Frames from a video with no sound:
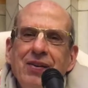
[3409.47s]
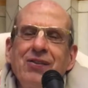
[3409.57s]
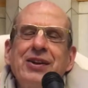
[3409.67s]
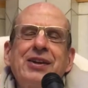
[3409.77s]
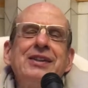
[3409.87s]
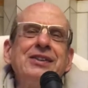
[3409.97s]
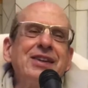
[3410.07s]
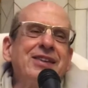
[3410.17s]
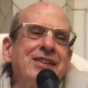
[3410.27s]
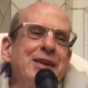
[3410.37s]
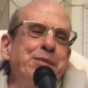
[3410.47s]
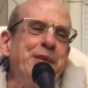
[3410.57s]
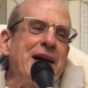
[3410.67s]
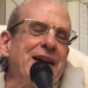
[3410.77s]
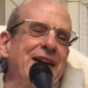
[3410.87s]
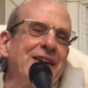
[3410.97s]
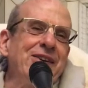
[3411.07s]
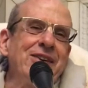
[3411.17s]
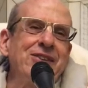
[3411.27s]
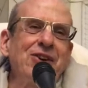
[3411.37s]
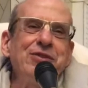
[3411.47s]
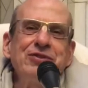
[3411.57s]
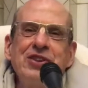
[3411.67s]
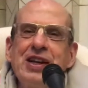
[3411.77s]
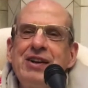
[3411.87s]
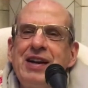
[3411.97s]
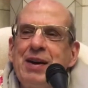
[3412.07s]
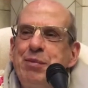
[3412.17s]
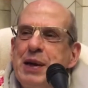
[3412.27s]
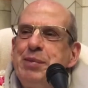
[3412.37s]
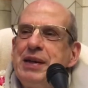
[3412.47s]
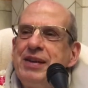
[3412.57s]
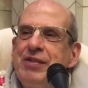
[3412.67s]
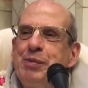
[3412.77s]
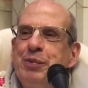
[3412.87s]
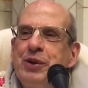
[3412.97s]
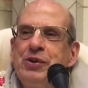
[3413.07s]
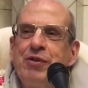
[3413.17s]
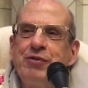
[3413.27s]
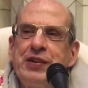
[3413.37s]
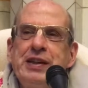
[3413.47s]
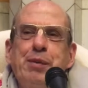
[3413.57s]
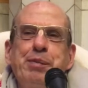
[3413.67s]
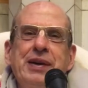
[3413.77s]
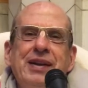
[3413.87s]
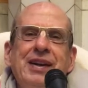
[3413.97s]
where you can just sit back in your soft chair and maybe even put your feet up.